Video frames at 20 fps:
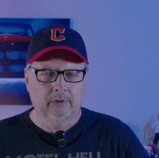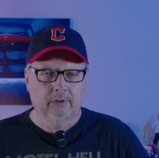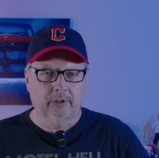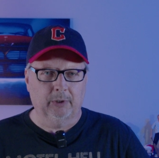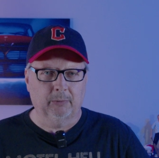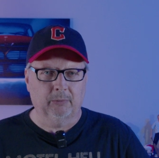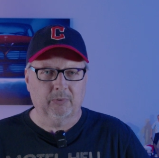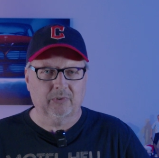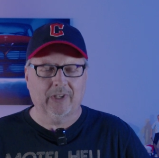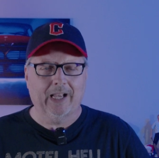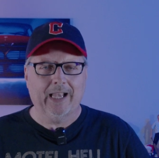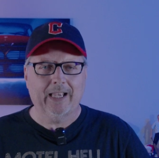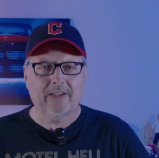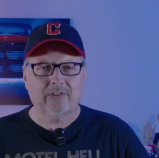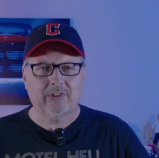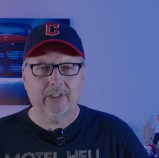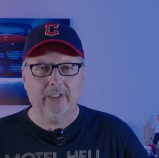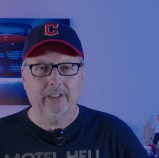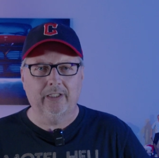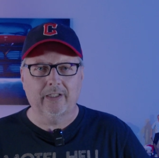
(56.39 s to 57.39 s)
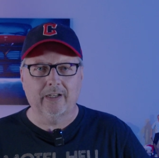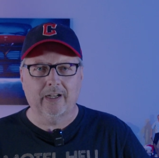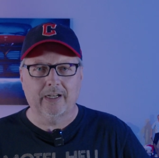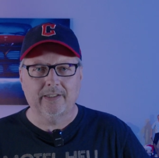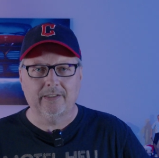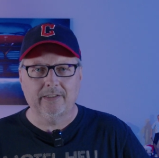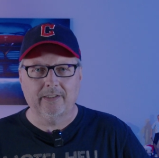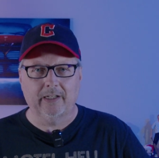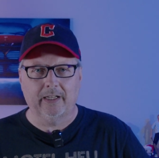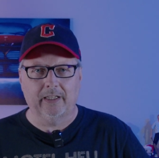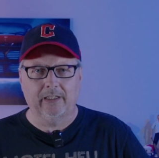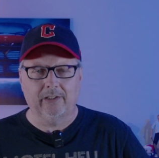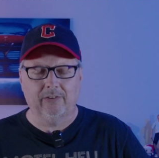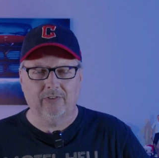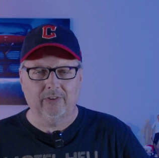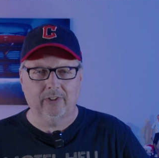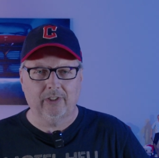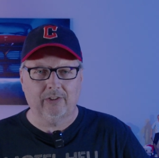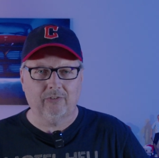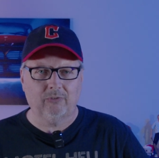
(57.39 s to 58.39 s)
It was last seen in
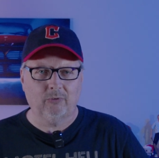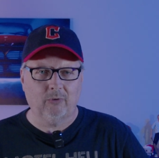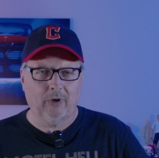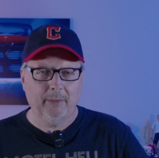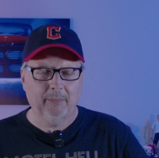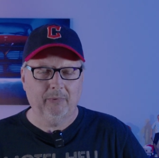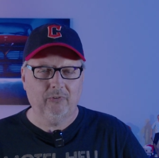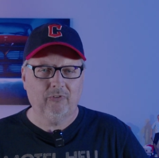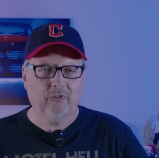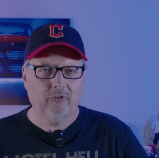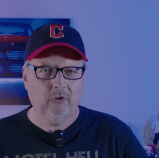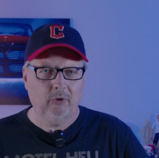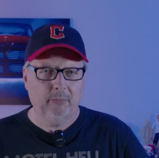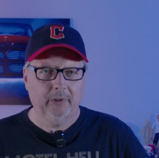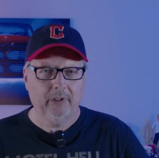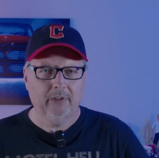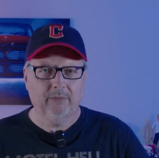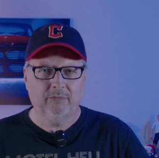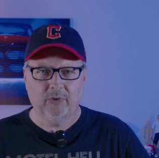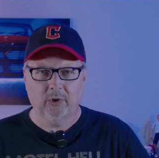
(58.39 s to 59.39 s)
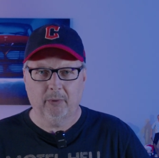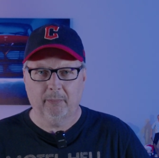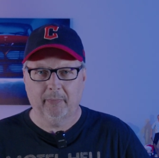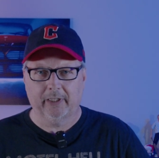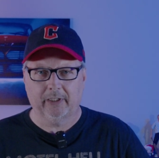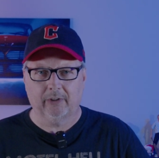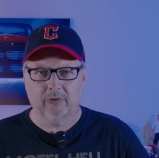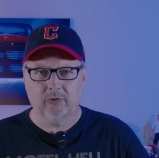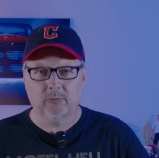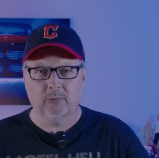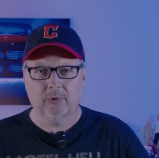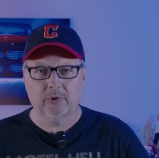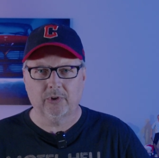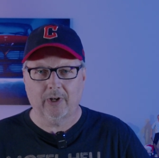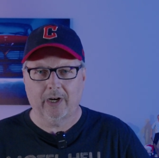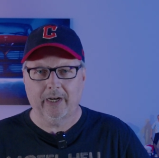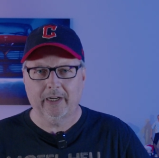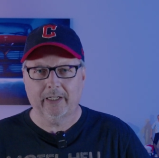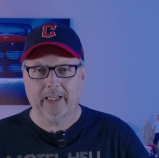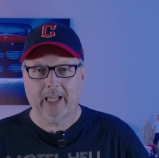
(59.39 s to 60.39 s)
1986, so I'm assuming the filmmakers were
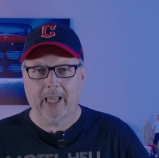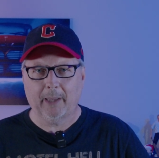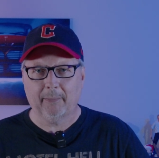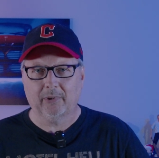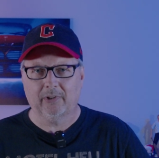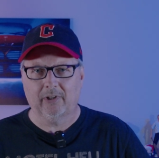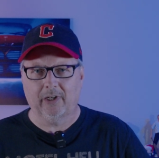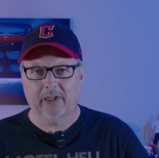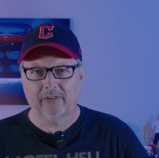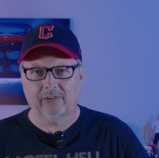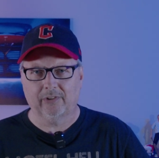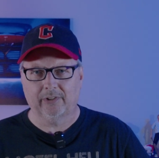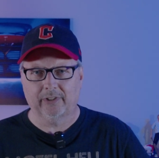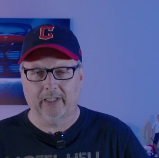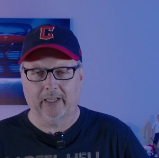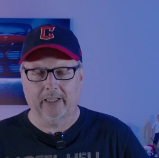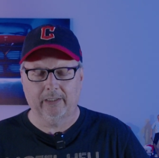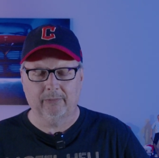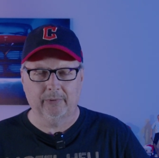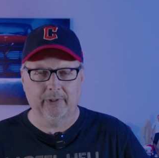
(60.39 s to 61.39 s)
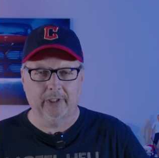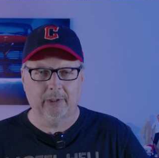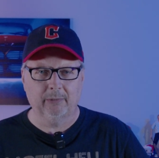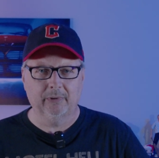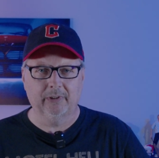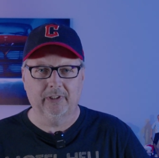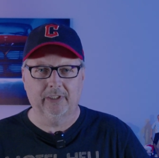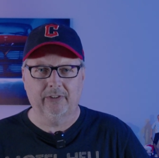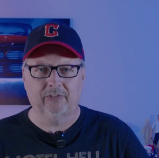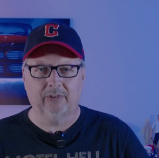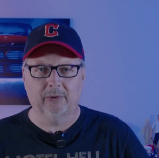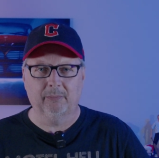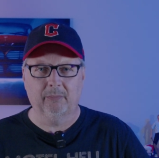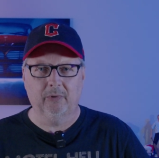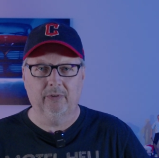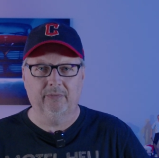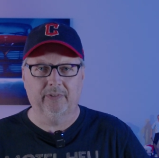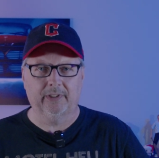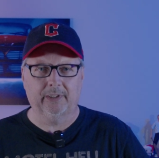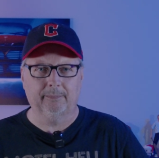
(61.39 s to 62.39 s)
trying to capitalize on that when they released the
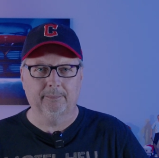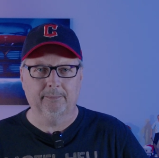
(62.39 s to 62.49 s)
movie.